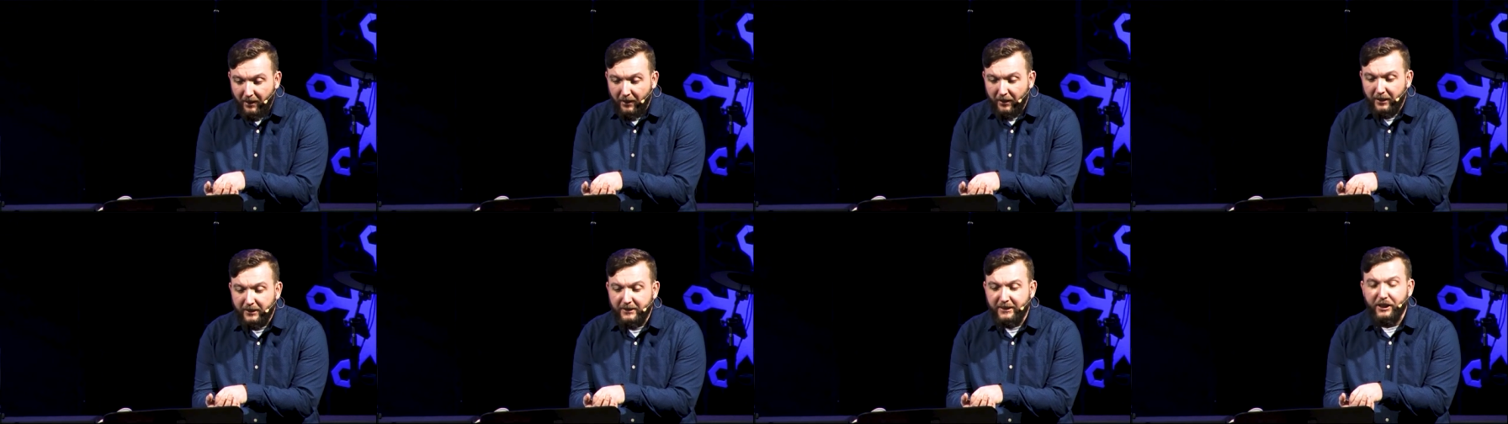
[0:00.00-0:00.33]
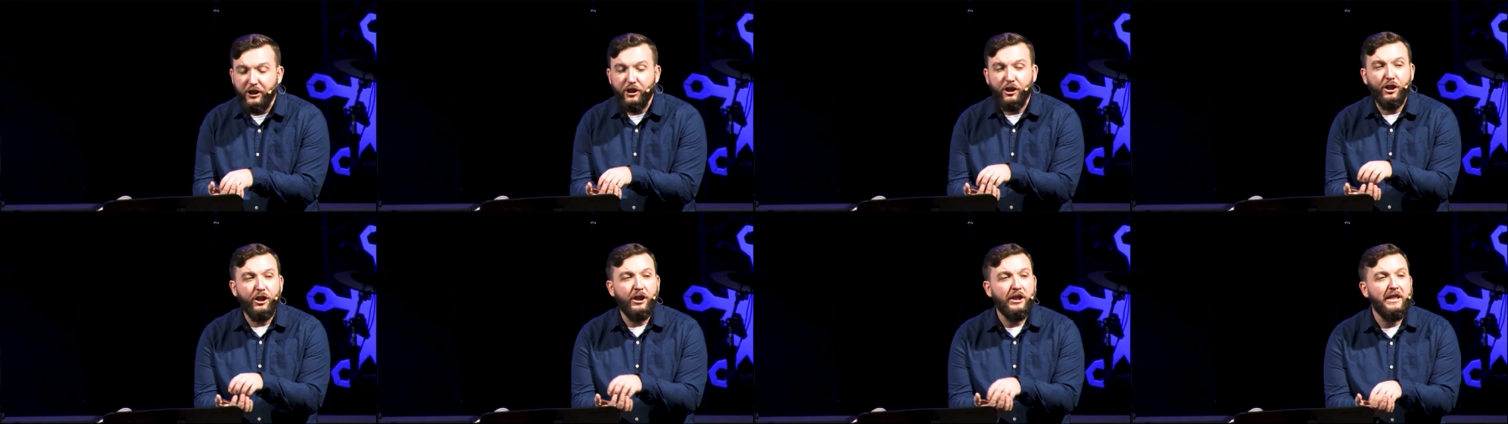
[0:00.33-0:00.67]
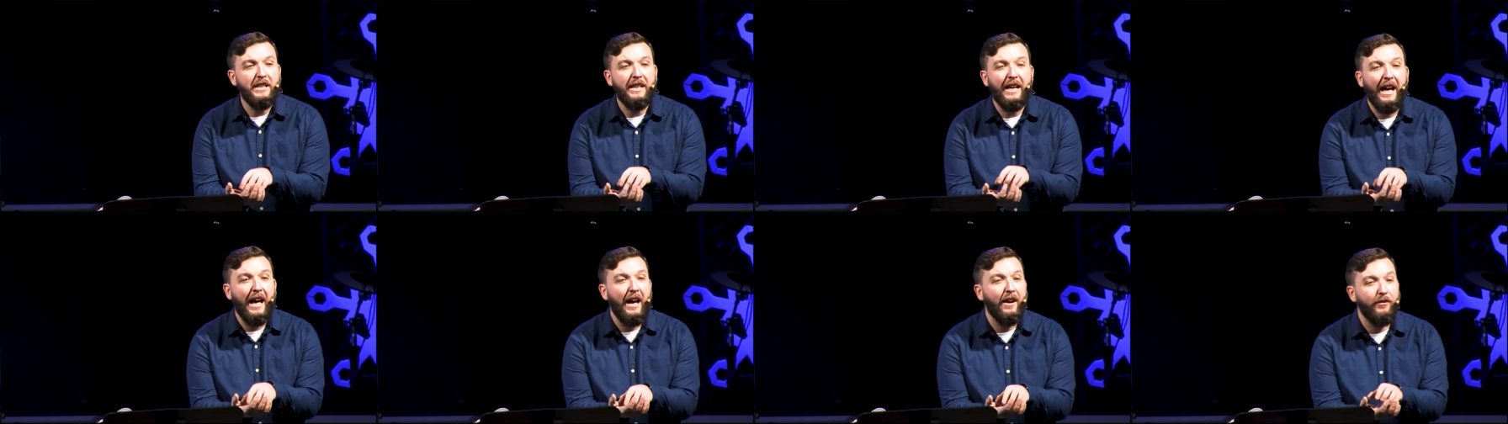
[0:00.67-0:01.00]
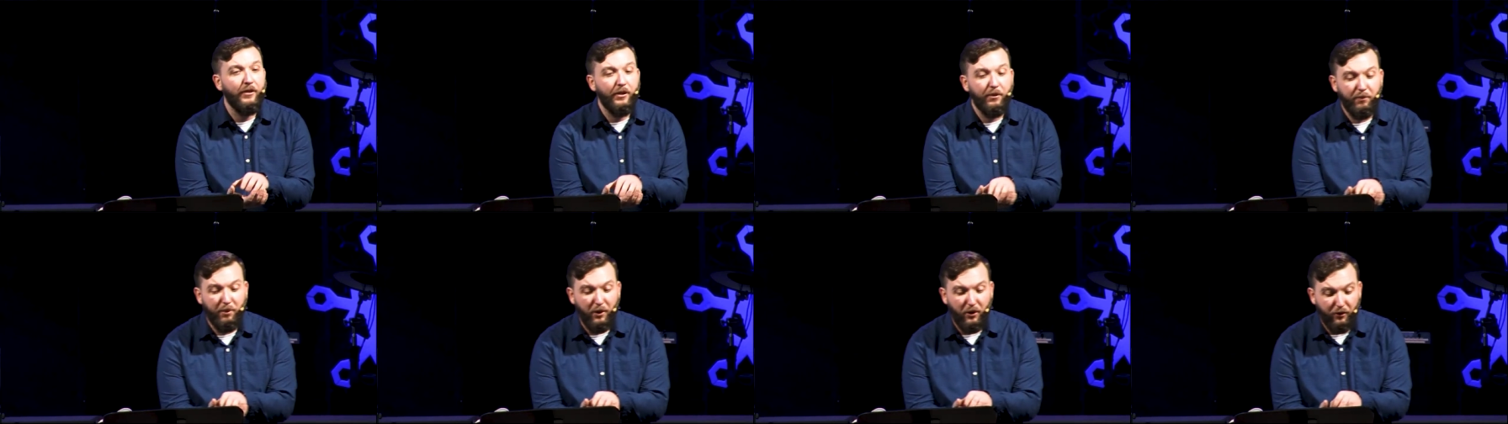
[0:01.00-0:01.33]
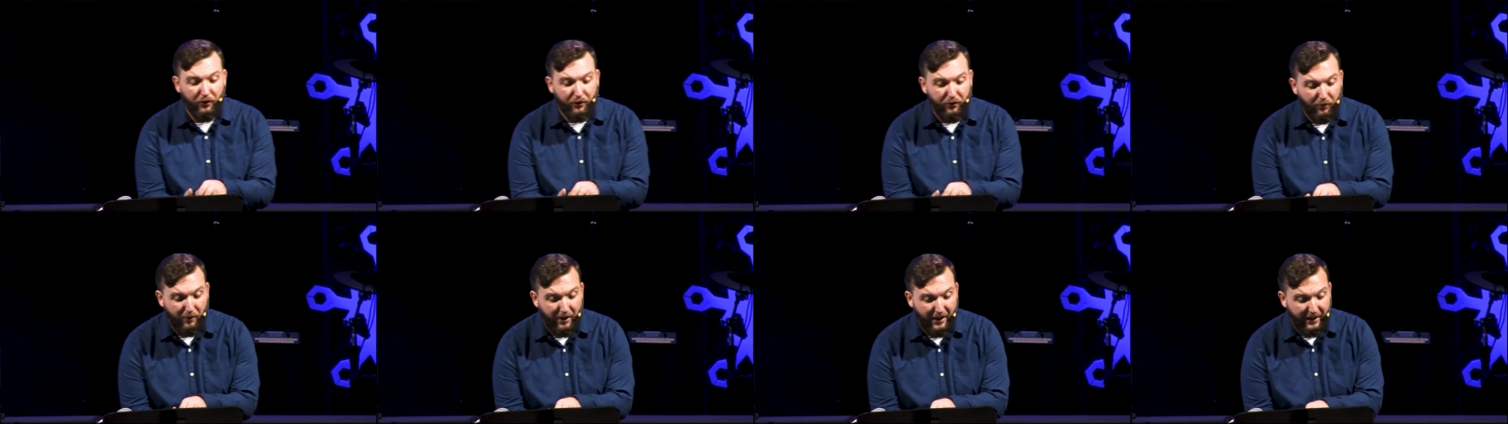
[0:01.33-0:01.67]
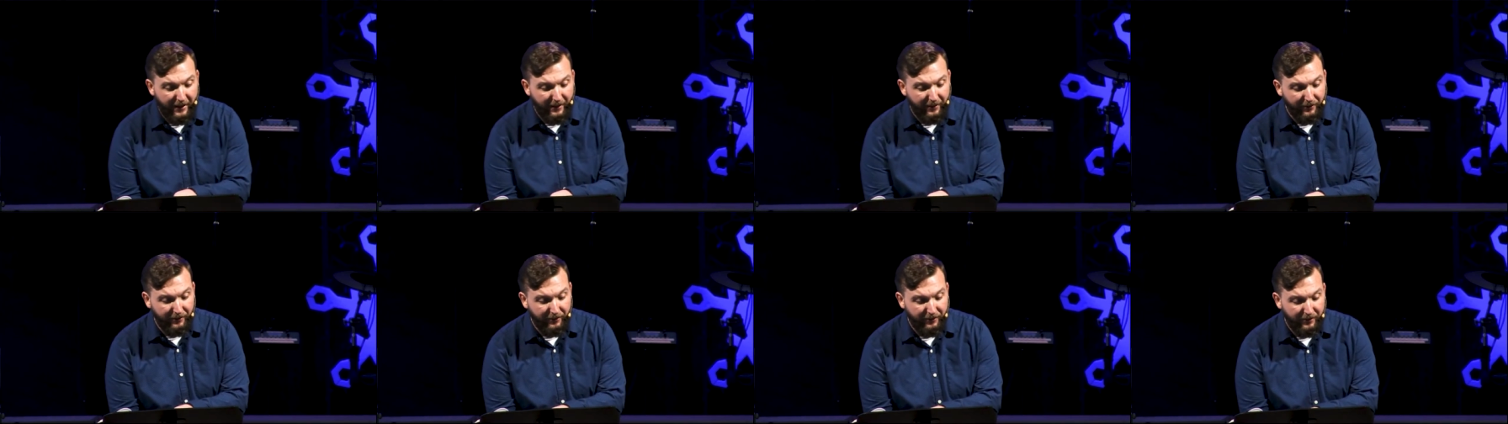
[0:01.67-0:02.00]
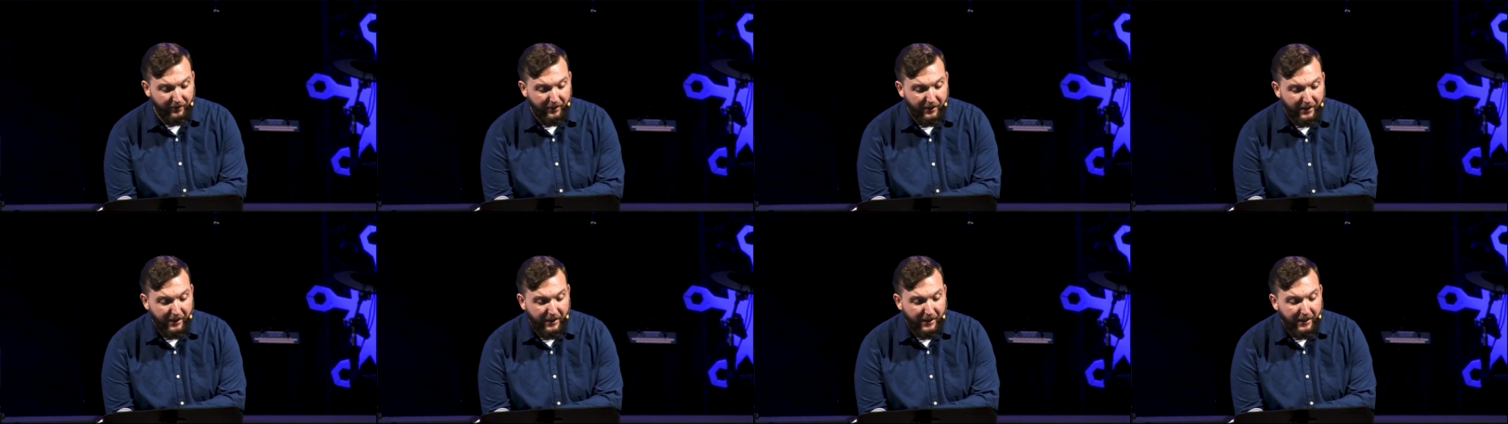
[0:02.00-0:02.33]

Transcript: because he couldn't have it both ways,